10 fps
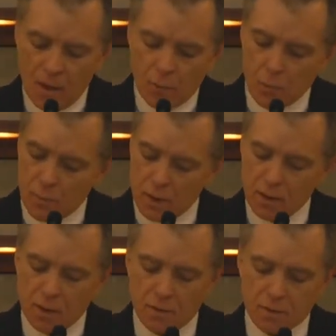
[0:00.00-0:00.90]
for many
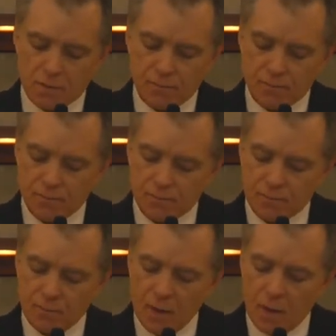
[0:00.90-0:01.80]
years.
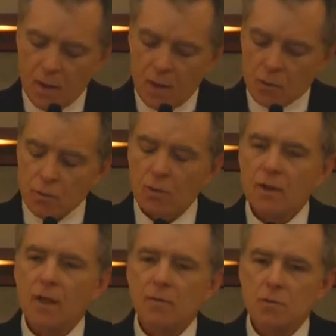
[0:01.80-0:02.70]

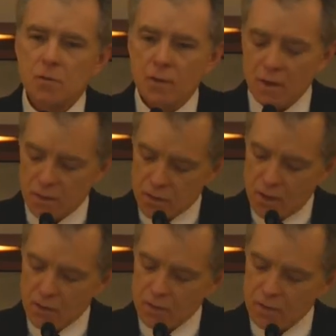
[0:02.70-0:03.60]
Shortly after joining the
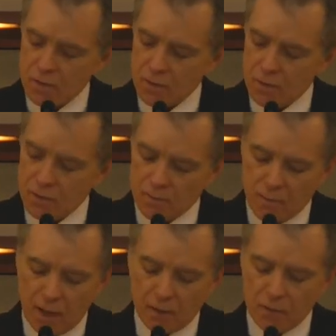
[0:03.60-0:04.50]
Chalice Circle,
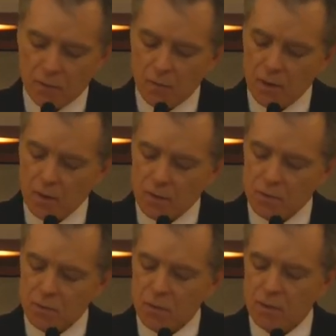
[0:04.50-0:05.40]
Madeline and Greg
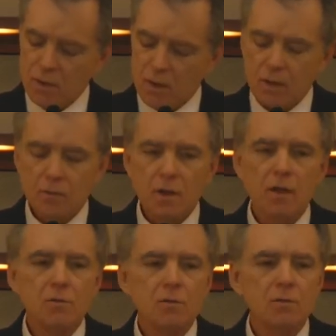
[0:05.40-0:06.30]
also joined the
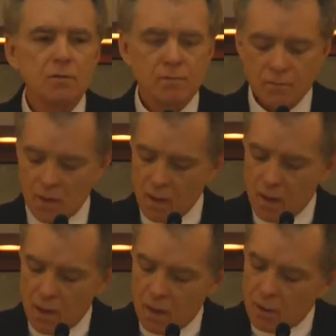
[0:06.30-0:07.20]
congregation.
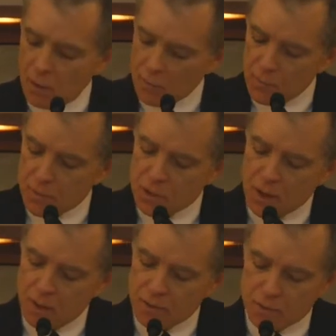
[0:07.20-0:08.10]
In our first
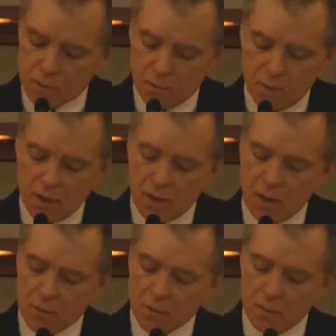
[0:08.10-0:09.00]
Chalice Circle meeting,
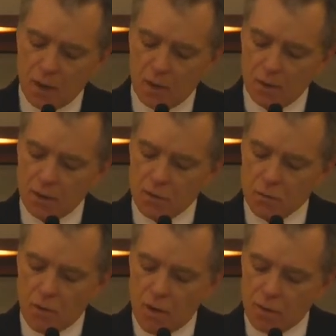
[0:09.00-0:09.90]
I was immediately
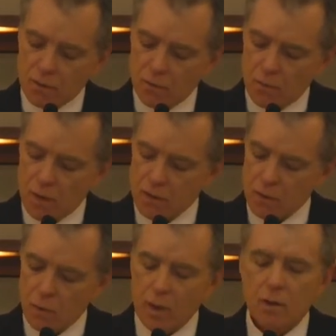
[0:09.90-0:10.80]
drawn to Greg's
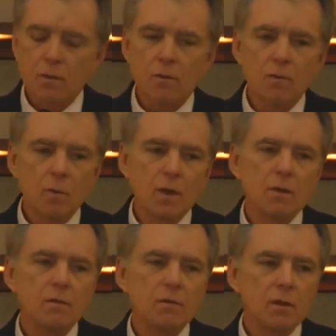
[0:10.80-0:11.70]
quick wit
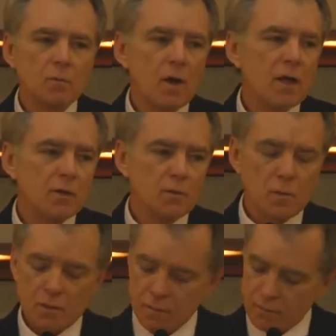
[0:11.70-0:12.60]
and wry
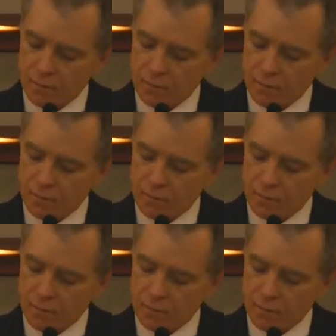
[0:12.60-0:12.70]
humor,